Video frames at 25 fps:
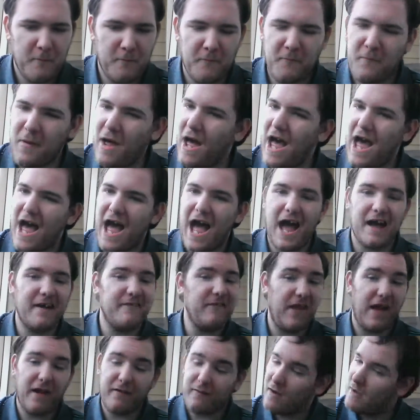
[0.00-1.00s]
But
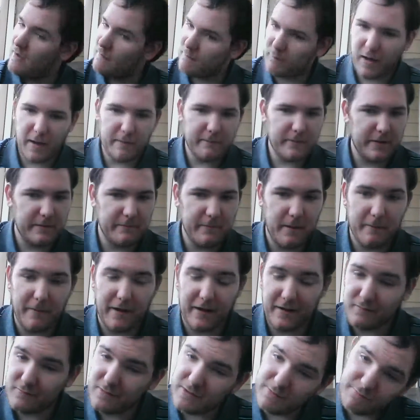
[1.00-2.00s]
now I'm rambling about
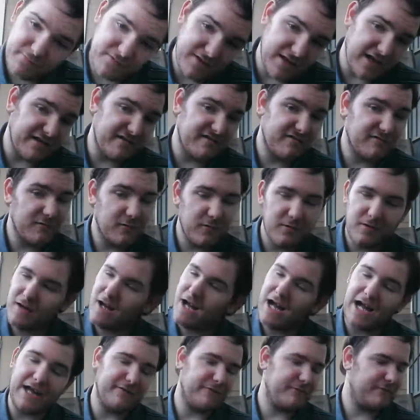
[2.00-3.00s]
my sleep schedule,
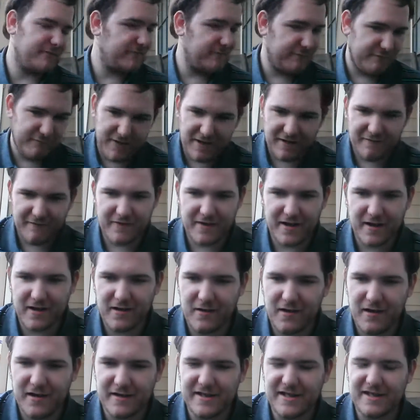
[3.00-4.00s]
I think that's
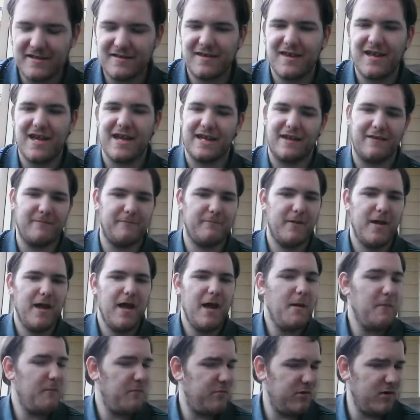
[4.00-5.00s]
all I need to get it.
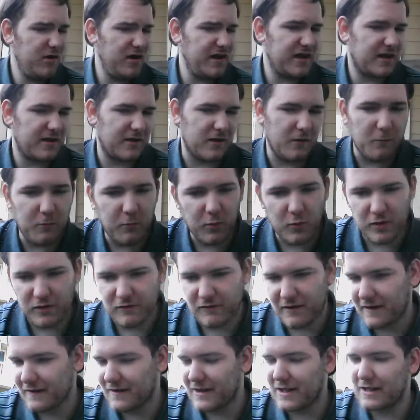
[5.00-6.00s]
Pretty simple
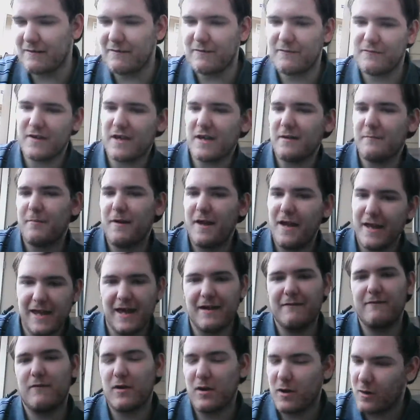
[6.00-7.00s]
again, kind of thing, but
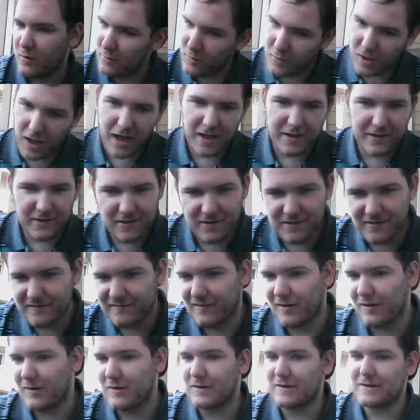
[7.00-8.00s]
again, we're got a lot of good
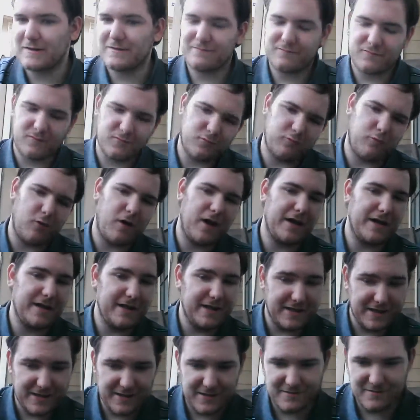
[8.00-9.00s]
jokes,
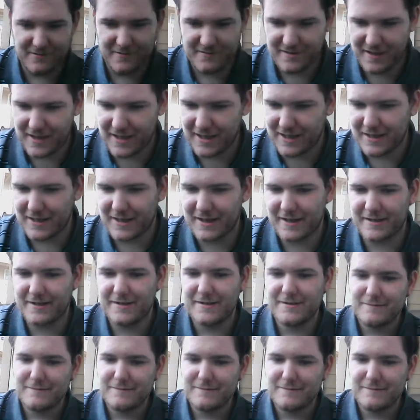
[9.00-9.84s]
quite entertaining.